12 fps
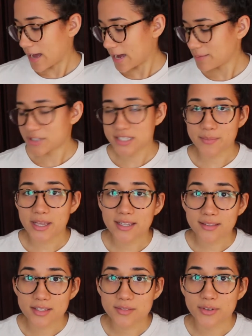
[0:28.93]
I'm just
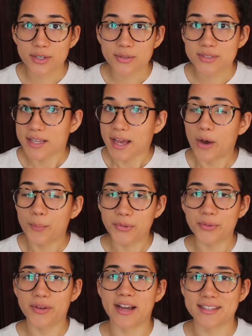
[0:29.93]
making this video to help
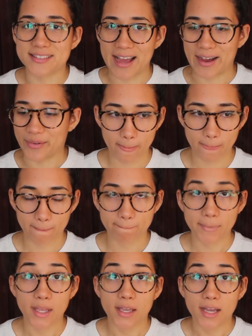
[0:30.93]
you guys out.
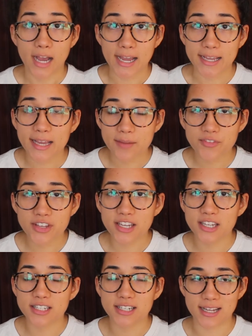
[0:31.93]
I am
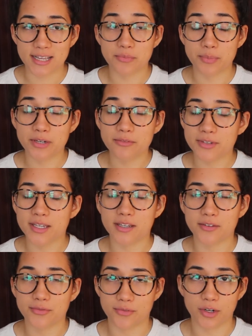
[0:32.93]
vegan and I've been
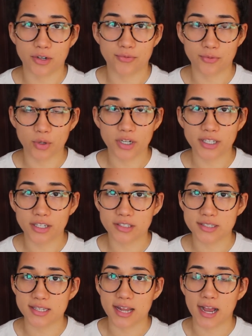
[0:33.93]
vegan for four
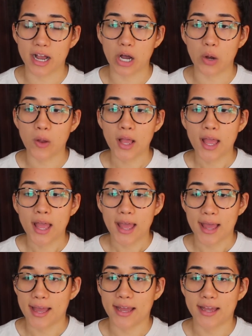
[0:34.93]
years now
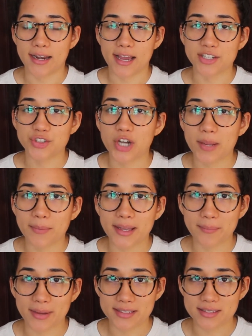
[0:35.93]
and I try my
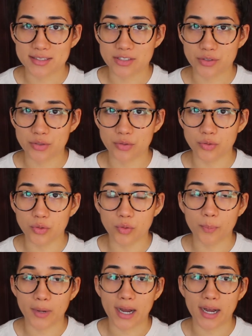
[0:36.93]
best to
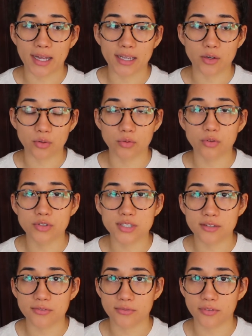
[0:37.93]
buy
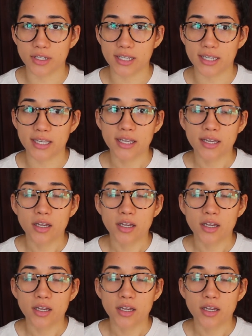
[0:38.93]
cruelty-free